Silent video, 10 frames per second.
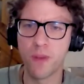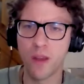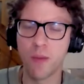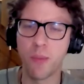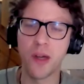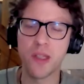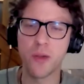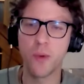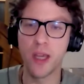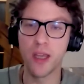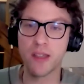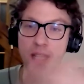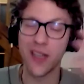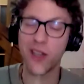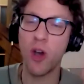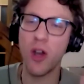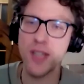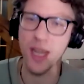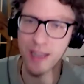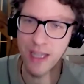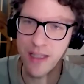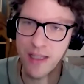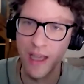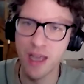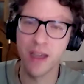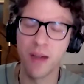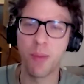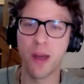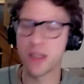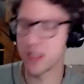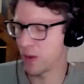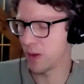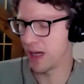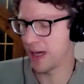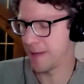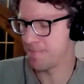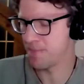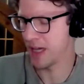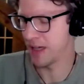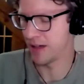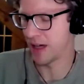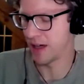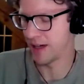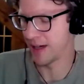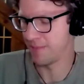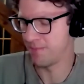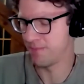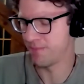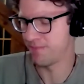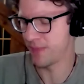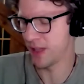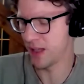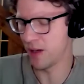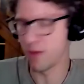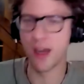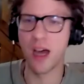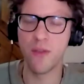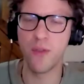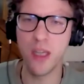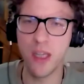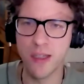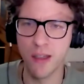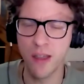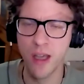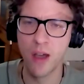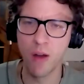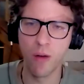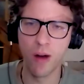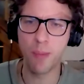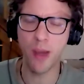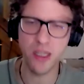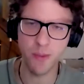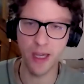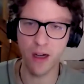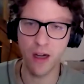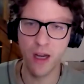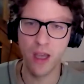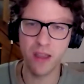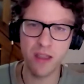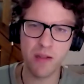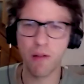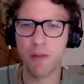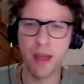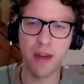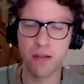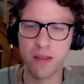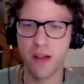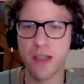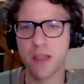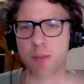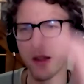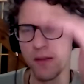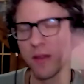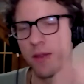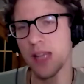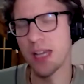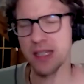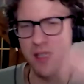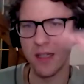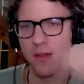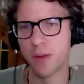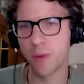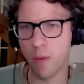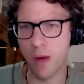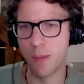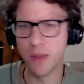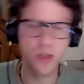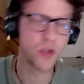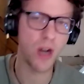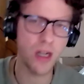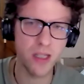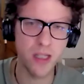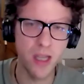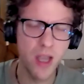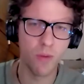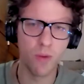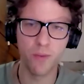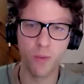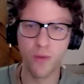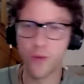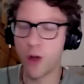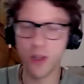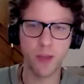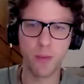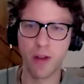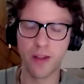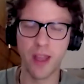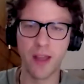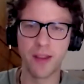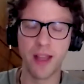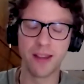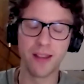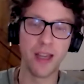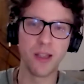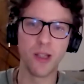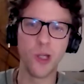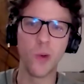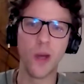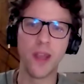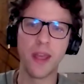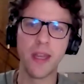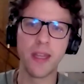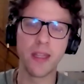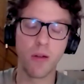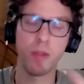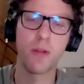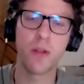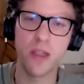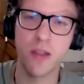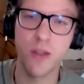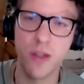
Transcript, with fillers: compared to a contact lens, compared to an IV needle or a pacemaker. These are all medical devices, but of different classes and different requirements. Drugs would fall somewhere along that line too. And then authorities such